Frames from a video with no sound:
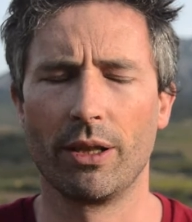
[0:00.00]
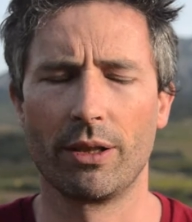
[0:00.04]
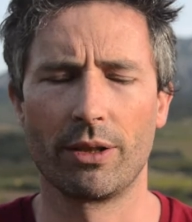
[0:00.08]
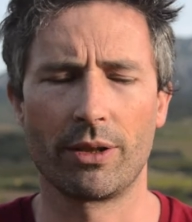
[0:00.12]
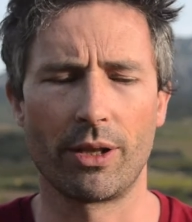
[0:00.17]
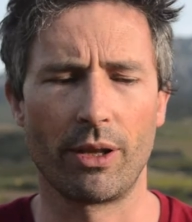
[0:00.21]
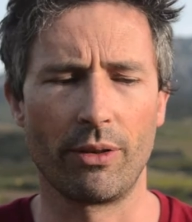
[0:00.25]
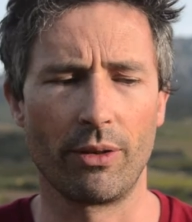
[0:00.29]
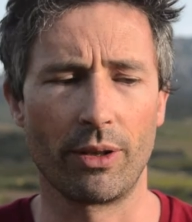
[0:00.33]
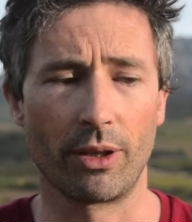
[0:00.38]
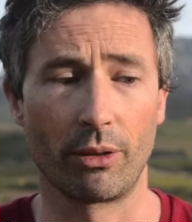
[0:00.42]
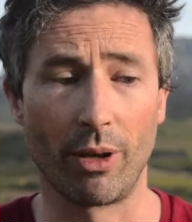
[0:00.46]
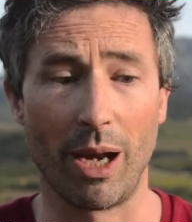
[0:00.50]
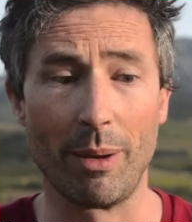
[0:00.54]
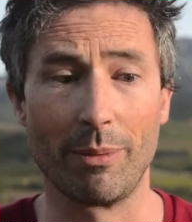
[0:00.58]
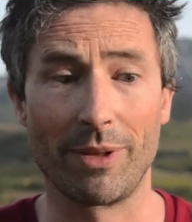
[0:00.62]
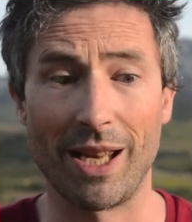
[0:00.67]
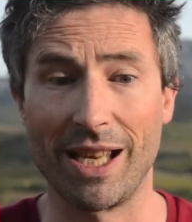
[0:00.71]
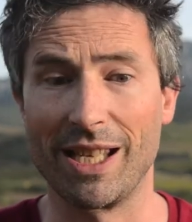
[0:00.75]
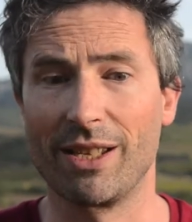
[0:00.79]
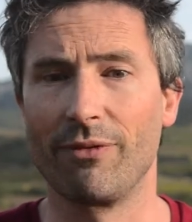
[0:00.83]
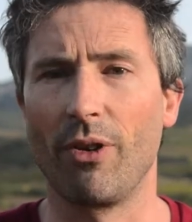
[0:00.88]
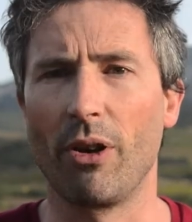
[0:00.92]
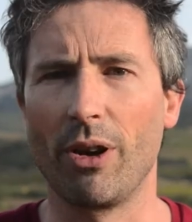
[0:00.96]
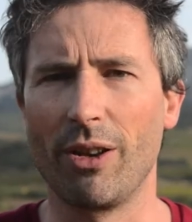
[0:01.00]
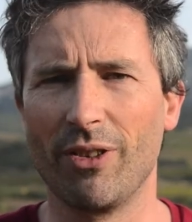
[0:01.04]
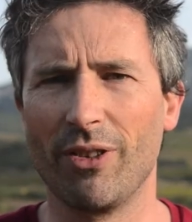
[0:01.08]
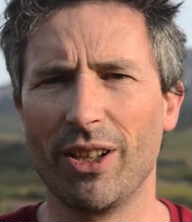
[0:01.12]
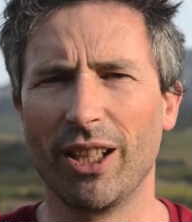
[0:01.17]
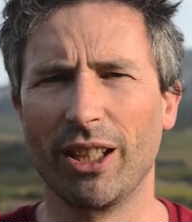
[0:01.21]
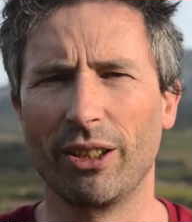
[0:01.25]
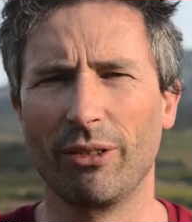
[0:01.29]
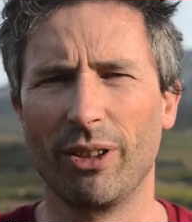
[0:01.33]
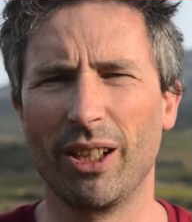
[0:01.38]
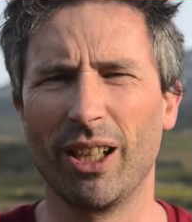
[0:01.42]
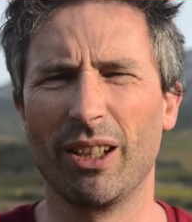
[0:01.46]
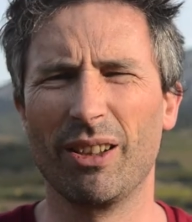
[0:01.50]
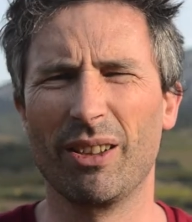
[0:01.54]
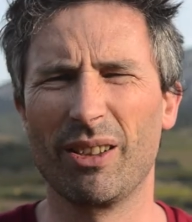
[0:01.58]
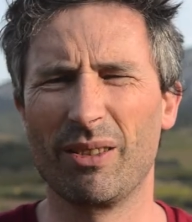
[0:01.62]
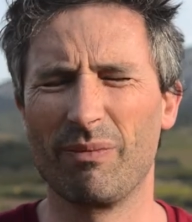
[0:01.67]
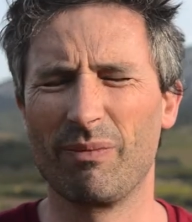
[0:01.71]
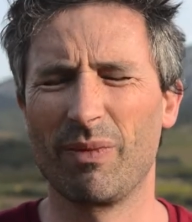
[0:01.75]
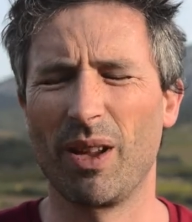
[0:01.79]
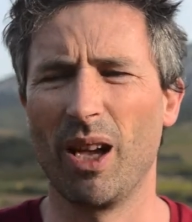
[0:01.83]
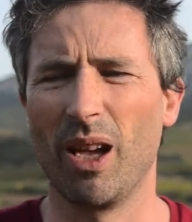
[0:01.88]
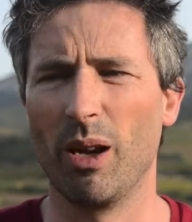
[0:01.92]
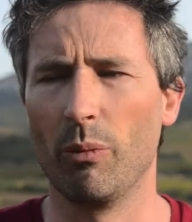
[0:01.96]
So the grape tastes very vinegary, and
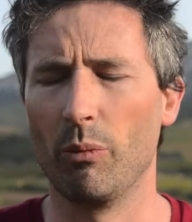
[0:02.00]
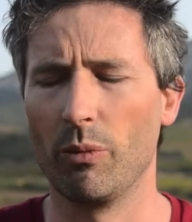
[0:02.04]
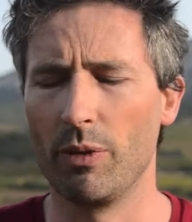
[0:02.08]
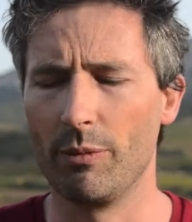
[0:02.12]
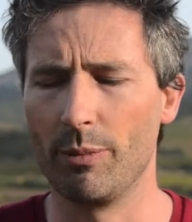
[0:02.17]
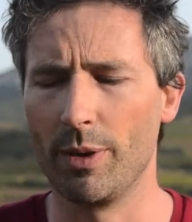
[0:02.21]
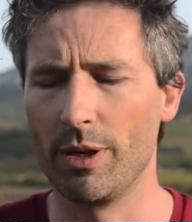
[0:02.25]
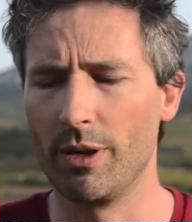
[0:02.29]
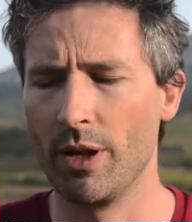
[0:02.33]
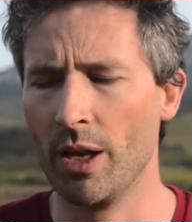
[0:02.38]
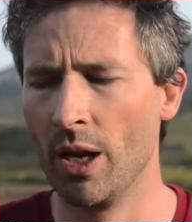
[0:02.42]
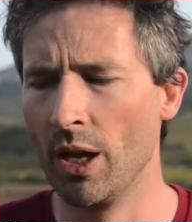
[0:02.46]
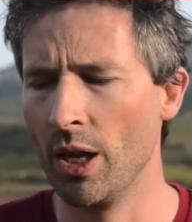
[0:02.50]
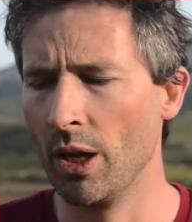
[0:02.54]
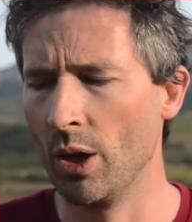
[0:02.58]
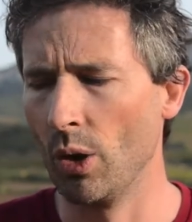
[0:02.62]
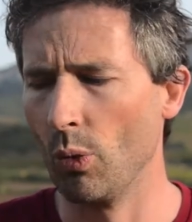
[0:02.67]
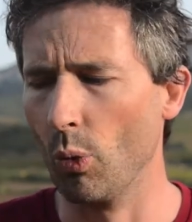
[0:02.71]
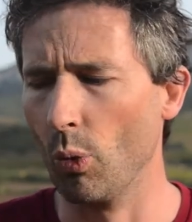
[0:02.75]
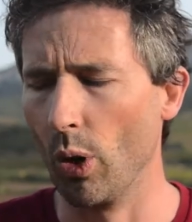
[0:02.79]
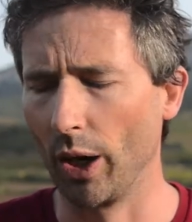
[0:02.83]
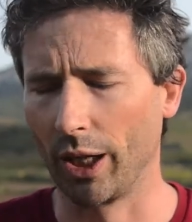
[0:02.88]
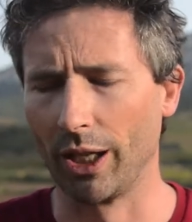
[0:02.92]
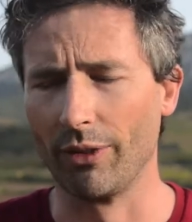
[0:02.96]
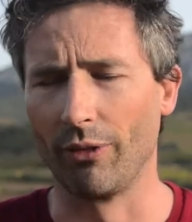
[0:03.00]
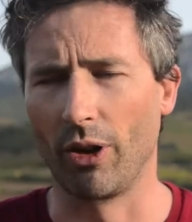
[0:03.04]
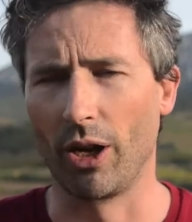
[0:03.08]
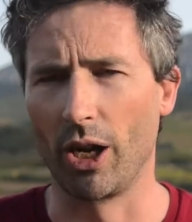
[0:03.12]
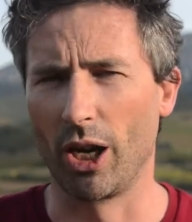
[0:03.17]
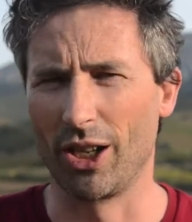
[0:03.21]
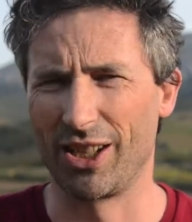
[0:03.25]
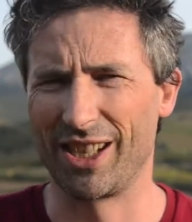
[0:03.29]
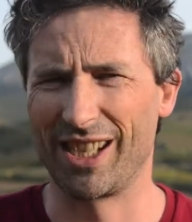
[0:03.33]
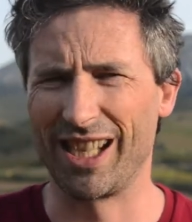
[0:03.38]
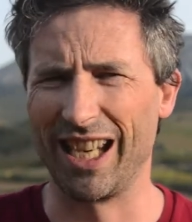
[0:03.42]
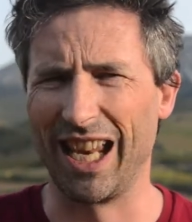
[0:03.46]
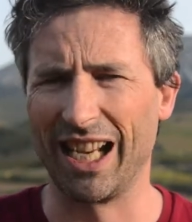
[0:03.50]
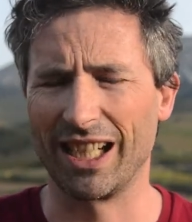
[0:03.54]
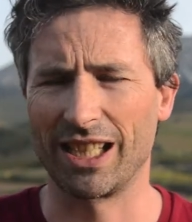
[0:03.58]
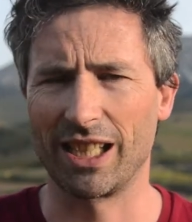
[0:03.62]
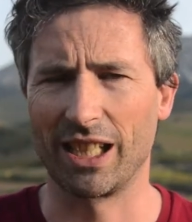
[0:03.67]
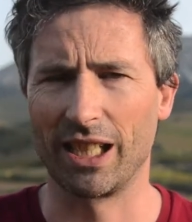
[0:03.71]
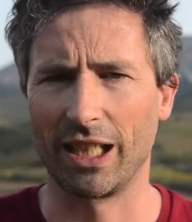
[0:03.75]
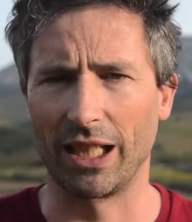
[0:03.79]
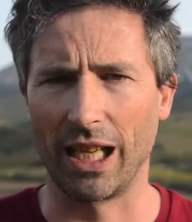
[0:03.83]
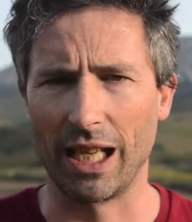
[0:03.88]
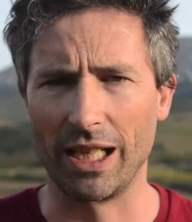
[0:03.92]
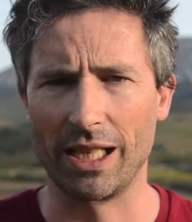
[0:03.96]
we've been working very hard to select
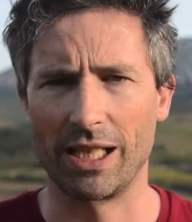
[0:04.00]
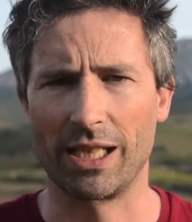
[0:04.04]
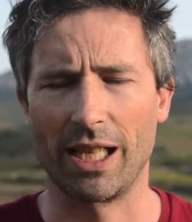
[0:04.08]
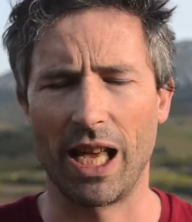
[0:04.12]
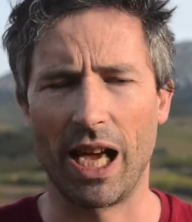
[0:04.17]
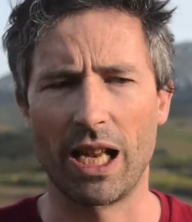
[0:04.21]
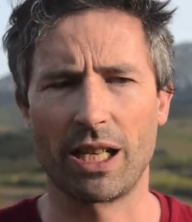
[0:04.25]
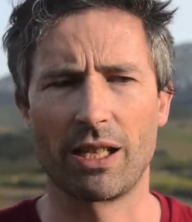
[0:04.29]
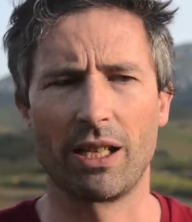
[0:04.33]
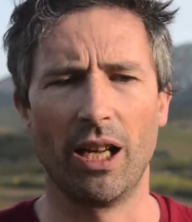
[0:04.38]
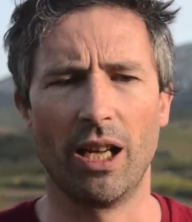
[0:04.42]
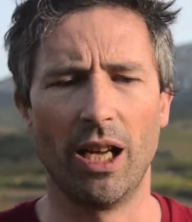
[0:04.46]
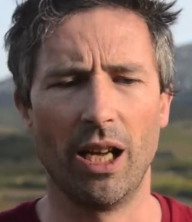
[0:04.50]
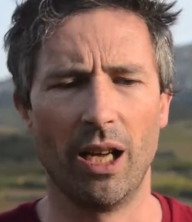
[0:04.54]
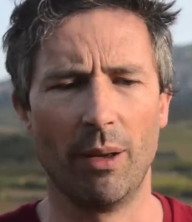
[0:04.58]
against that.